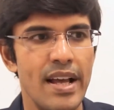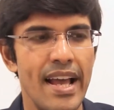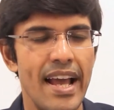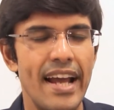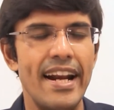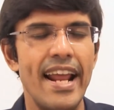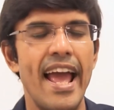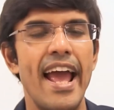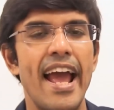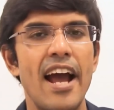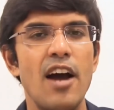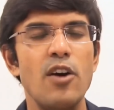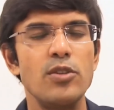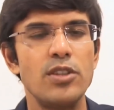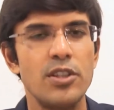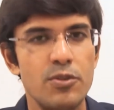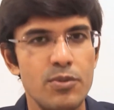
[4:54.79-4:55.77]
and
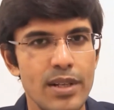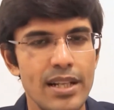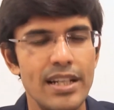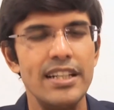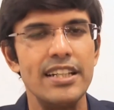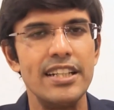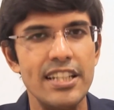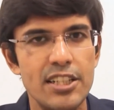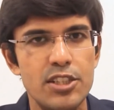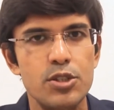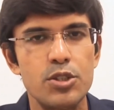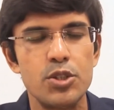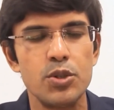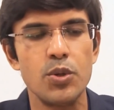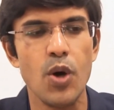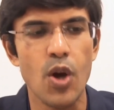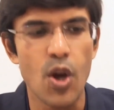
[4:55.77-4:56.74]
how they really need to
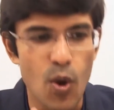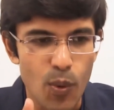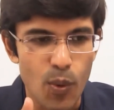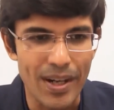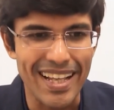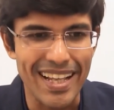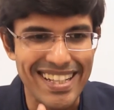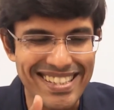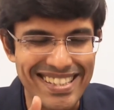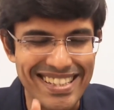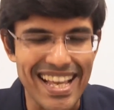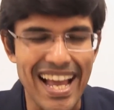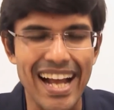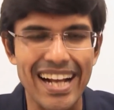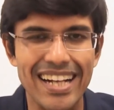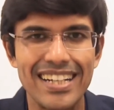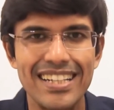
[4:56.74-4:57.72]
do, what
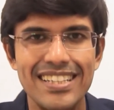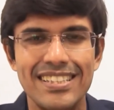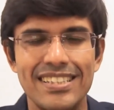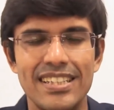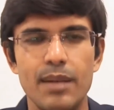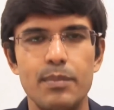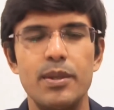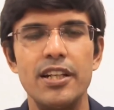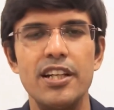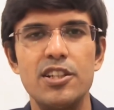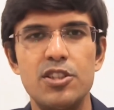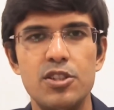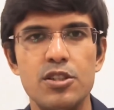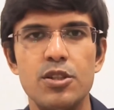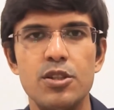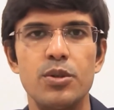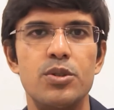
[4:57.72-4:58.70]
exactly step they need
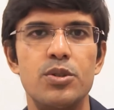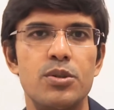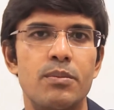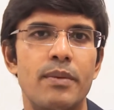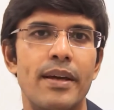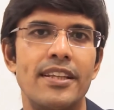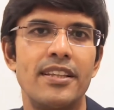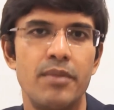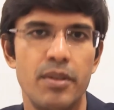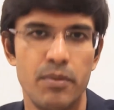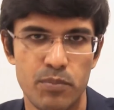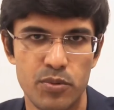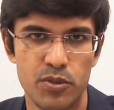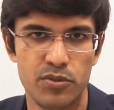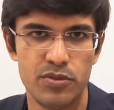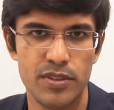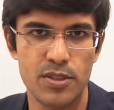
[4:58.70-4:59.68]
to do to make them
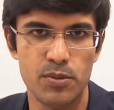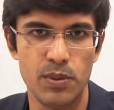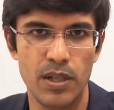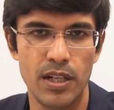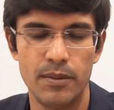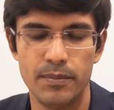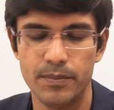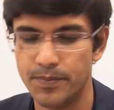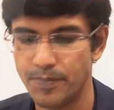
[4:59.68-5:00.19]
improve as well.